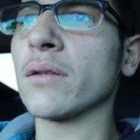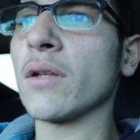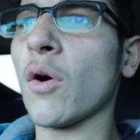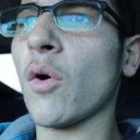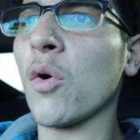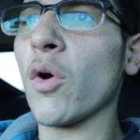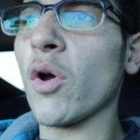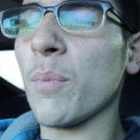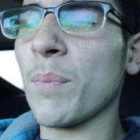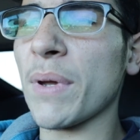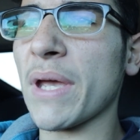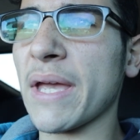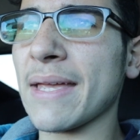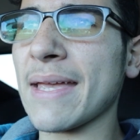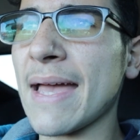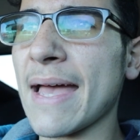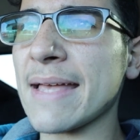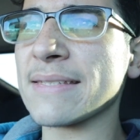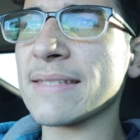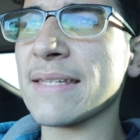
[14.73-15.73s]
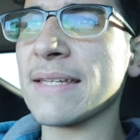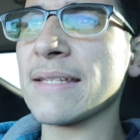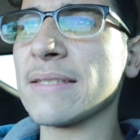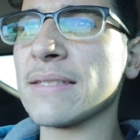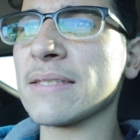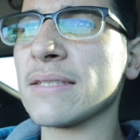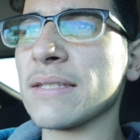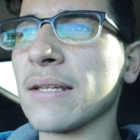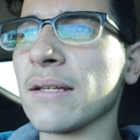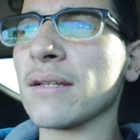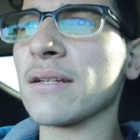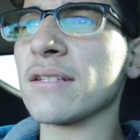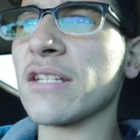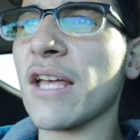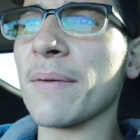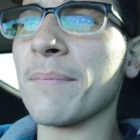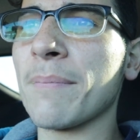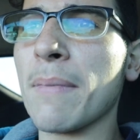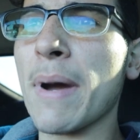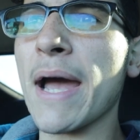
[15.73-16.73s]
the oil pan gaskets, because
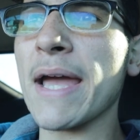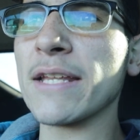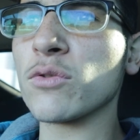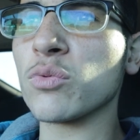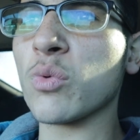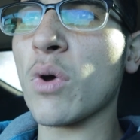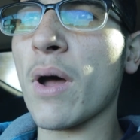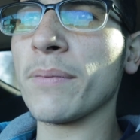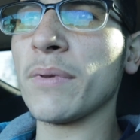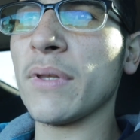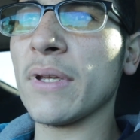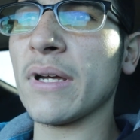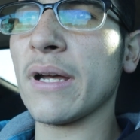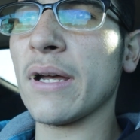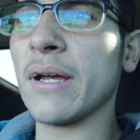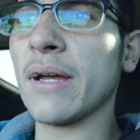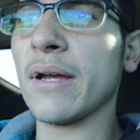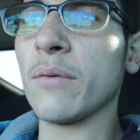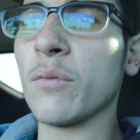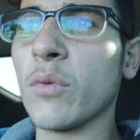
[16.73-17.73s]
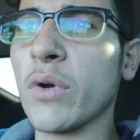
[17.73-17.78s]
I might swap the